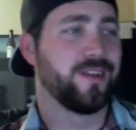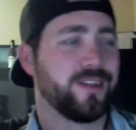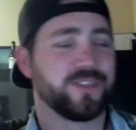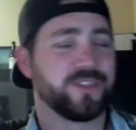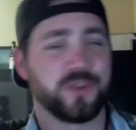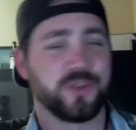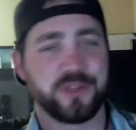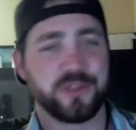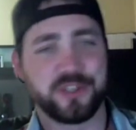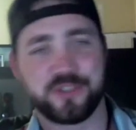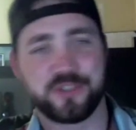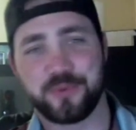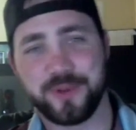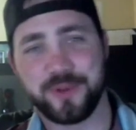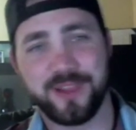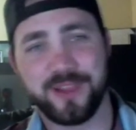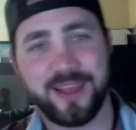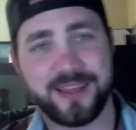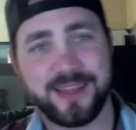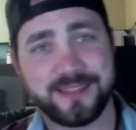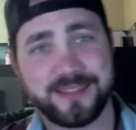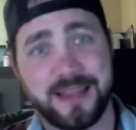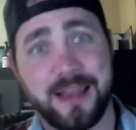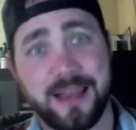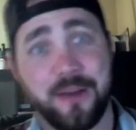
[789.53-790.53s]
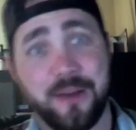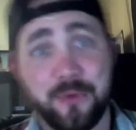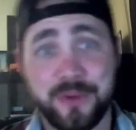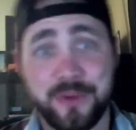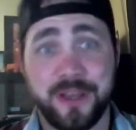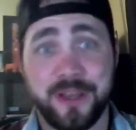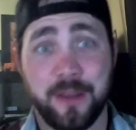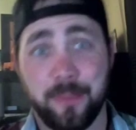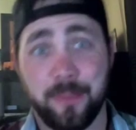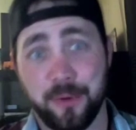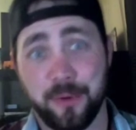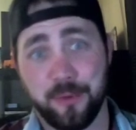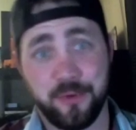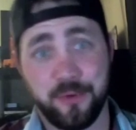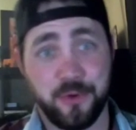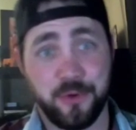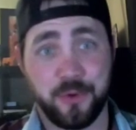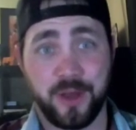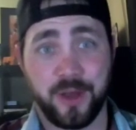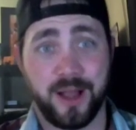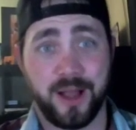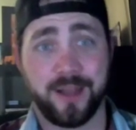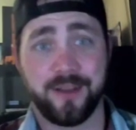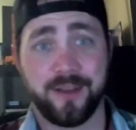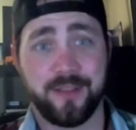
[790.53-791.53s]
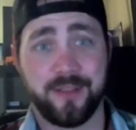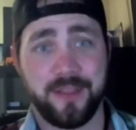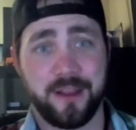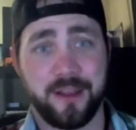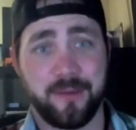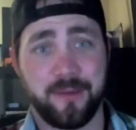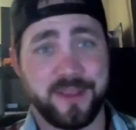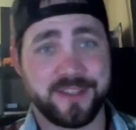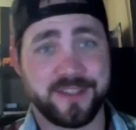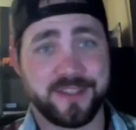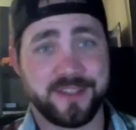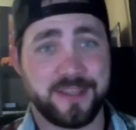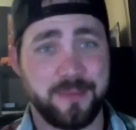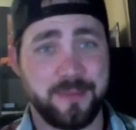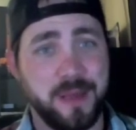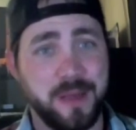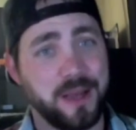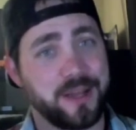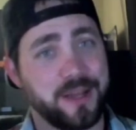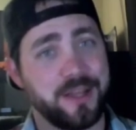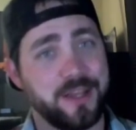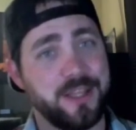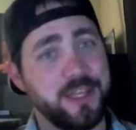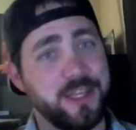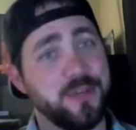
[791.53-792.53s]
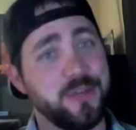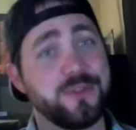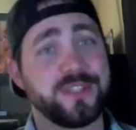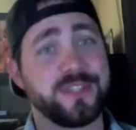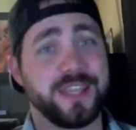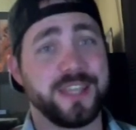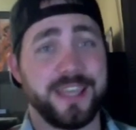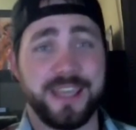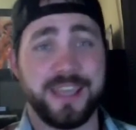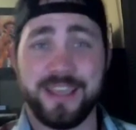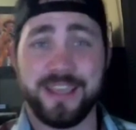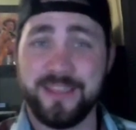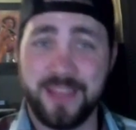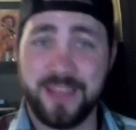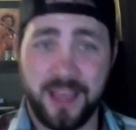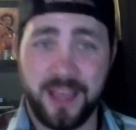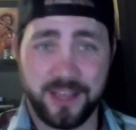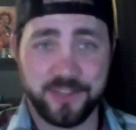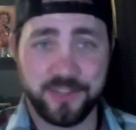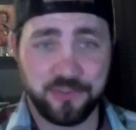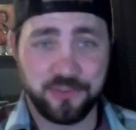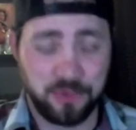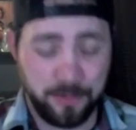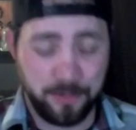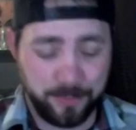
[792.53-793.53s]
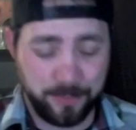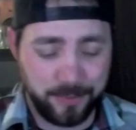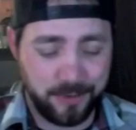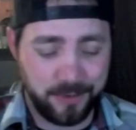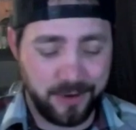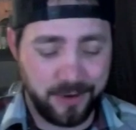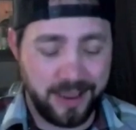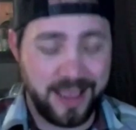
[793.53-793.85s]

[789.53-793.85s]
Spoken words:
So I just realized I don't need to put new cotton in there because I'm not going to use it in that dripper.